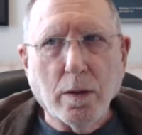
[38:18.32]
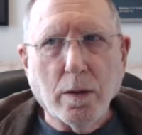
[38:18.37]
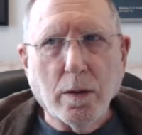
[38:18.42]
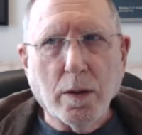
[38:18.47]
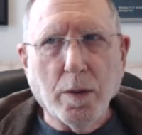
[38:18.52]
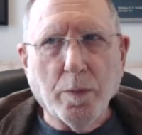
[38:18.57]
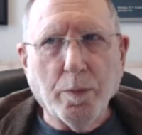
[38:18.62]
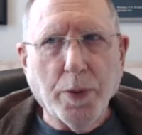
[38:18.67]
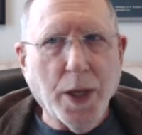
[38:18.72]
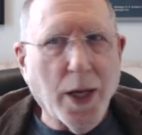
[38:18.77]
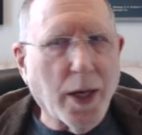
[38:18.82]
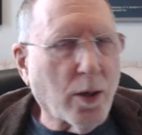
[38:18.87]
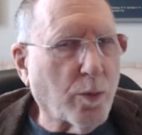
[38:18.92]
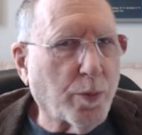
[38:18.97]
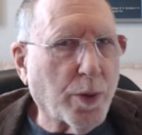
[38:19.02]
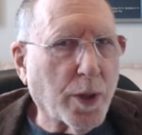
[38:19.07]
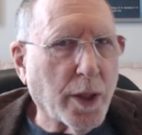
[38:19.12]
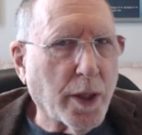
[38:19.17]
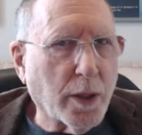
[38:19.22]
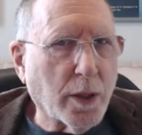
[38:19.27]
the piano
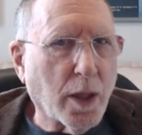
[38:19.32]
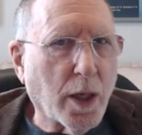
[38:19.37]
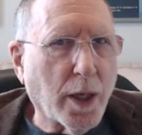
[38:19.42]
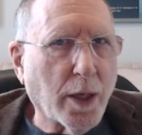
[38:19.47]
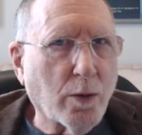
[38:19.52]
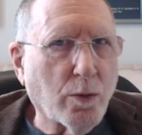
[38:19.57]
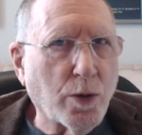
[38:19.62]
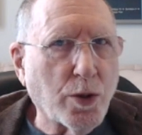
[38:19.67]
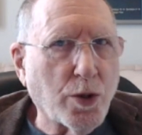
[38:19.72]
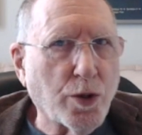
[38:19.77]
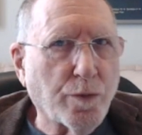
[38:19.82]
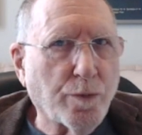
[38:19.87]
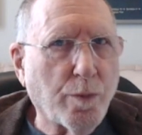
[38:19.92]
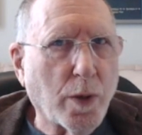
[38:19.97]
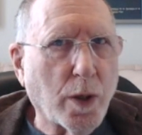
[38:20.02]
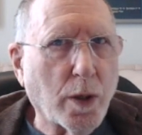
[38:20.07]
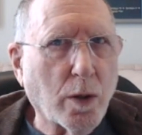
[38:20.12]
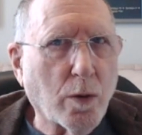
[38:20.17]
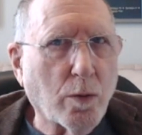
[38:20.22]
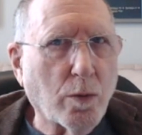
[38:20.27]
playing language of
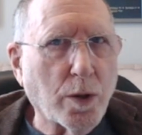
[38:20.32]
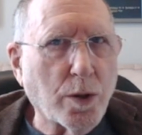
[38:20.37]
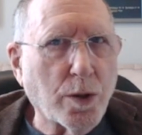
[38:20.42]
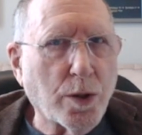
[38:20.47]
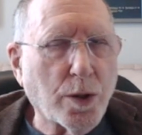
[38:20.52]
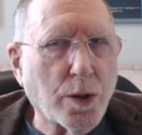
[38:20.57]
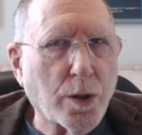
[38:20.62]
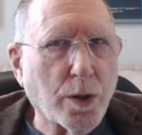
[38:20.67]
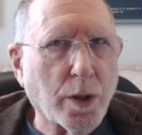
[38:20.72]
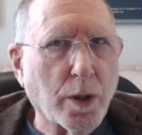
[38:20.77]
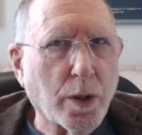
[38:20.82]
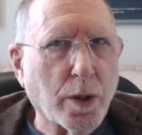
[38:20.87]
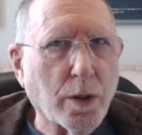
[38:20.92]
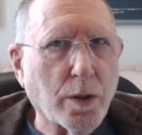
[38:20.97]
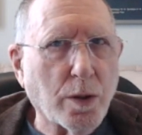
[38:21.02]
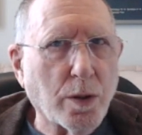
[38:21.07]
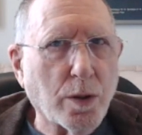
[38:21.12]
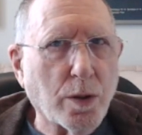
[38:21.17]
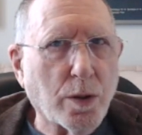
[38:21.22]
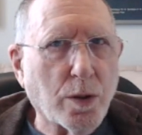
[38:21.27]
Monk was
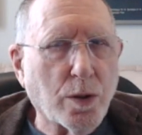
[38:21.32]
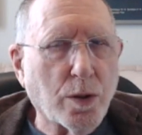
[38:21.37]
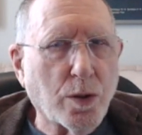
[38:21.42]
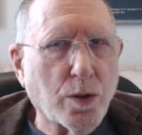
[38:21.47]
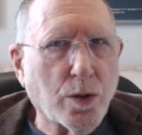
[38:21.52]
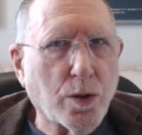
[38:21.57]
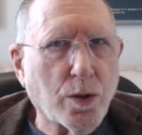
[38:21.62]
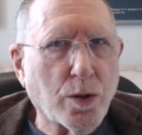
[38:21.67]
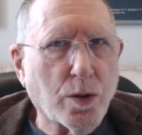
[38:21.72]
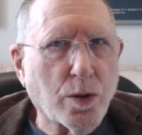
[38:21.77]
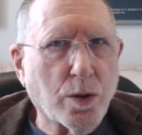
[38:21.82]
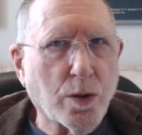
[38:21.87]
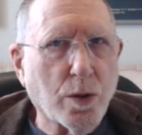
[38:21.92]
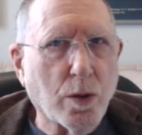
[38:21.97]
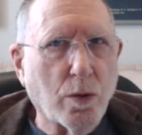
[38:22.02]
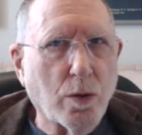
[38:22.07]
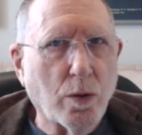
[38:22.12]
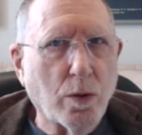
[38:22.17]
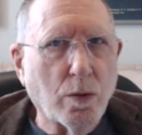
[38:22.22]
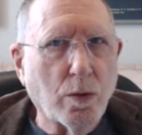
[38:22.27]

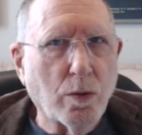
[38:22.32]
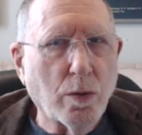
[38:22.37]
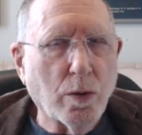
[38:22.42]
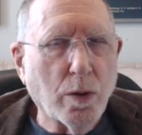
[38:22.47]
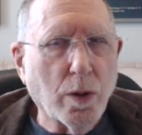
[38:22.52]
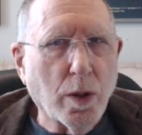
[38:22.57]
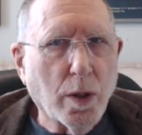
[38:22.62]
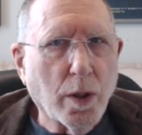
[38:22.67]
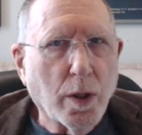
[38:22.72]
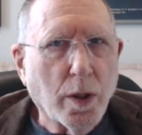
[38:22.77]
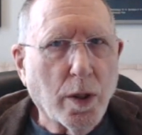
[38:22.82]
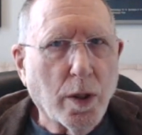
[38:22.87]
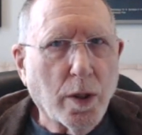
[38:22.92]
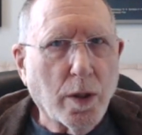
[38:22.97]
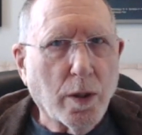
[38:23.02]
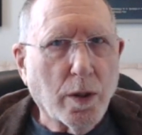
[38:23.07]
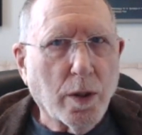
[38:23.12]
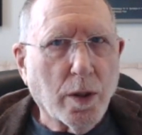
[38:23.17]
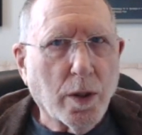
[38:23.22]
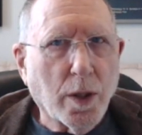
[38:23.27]
so,
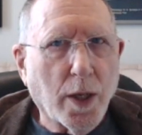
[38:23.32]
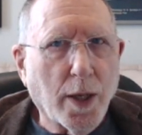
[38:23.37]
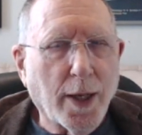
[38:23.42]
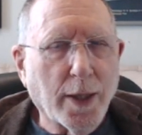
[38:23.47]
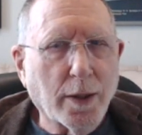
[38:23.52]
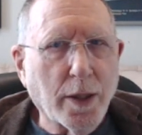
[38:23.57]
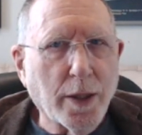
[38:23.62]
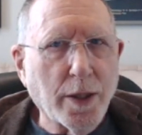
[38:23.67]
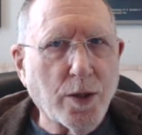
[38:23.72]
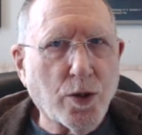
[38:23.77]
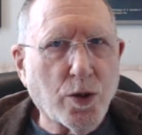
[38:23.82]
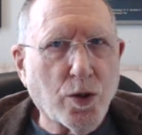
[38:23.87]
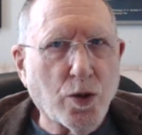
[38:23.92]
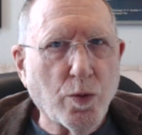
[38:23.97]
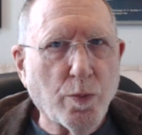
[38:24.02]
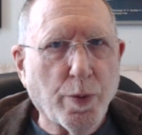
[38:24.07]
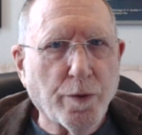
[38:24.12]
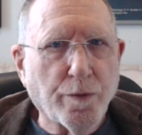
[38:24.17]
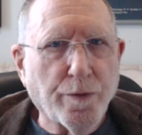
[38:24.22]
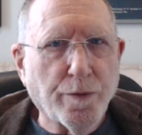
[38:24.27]
at least
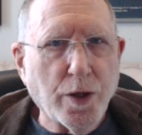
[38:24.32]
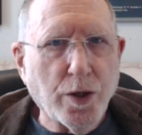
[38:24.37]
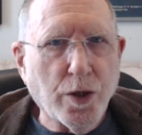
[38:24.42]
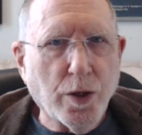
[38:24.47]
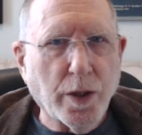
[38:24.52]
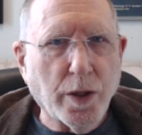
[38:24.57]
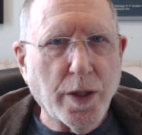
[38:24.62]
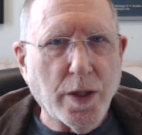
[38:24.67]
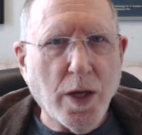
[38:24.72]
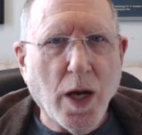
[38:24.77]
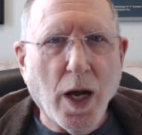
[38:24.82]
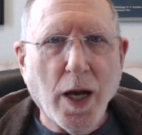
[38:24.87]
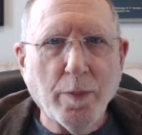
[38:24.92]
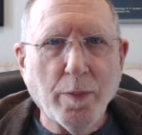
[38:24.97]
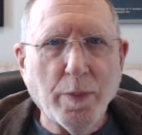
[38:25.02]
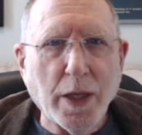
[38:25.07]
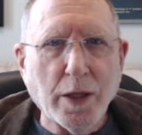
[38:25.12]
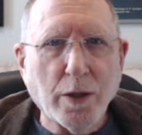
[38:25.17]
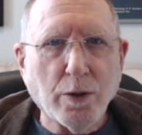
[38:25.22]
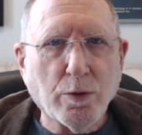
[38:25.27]
superficially,
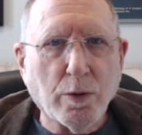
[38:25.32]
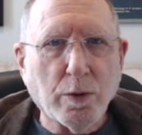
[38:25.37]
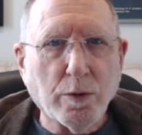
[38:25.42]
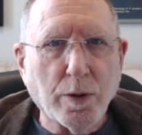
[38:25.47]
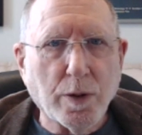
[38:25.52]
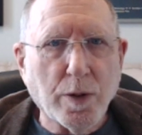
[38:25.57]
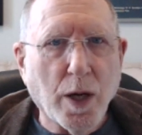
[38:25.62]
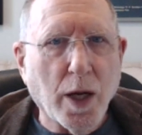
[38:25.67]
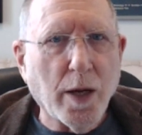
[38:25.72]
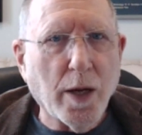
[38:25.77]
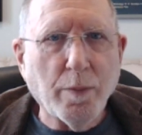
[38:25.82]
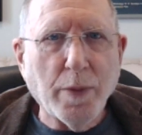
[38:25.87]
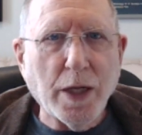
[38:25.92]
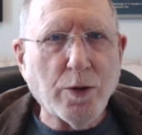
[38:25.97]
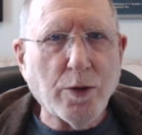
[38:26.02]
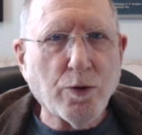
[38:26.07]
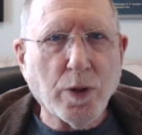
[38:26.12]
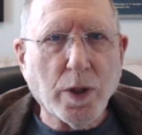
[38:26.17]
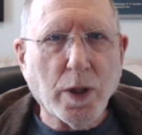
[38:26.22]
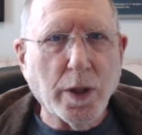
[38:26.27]

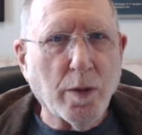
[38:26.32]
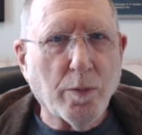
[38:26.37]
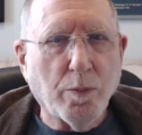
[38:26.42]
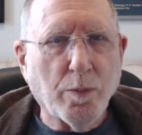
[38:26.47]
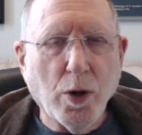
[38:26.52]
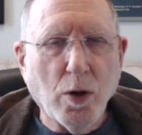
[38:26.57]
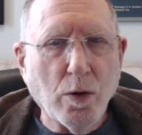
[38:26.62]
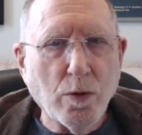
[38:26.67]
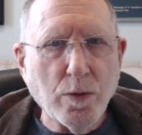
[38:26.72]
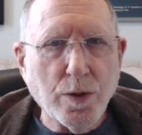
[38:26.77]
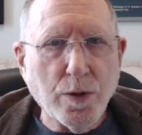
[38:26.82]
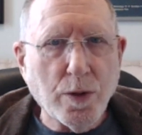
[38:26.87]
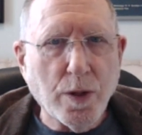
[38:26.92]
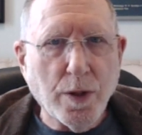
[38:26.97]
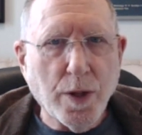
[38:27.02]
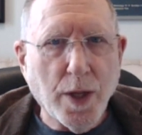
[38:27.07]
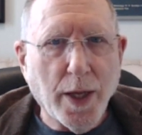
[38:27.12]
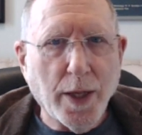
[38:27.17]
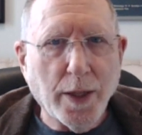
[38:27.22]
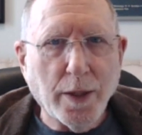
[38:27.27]
diametrically opposed to
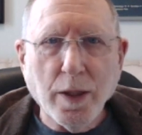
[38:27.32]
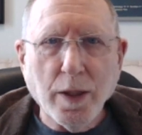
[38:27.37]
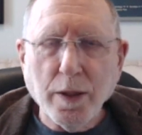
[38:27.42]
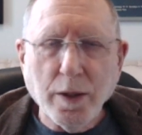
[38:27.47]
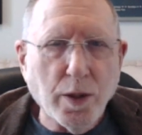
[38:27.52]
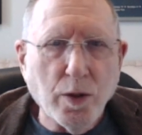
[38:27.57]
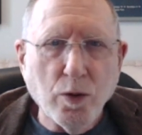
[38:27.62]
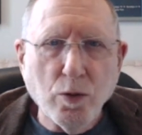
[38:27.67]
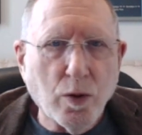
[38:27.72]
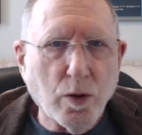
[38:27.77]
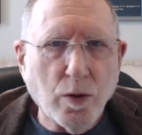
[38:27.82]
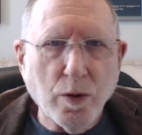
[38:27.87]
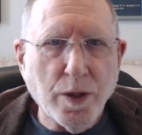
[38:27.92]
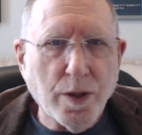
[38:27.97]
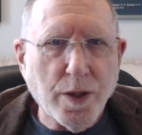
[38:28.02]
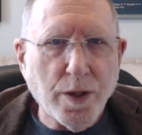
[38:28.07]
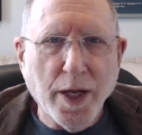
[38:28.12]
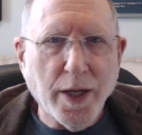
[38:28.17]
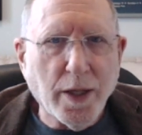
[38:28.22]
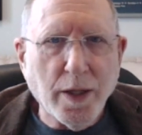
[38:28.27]
that you couldn't
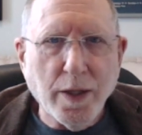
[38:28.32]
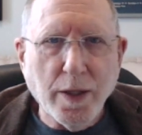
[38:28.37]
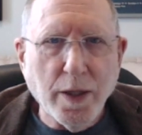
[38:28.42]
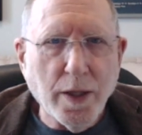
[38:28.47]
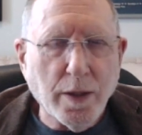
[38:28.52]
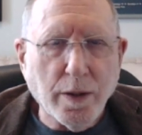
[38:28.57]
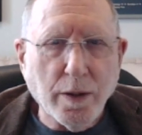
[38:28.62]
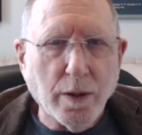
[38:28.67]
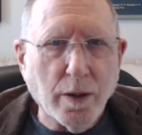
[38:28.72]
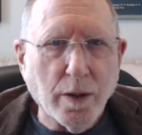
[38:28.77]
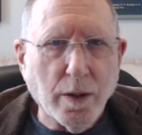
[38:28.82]
take it in.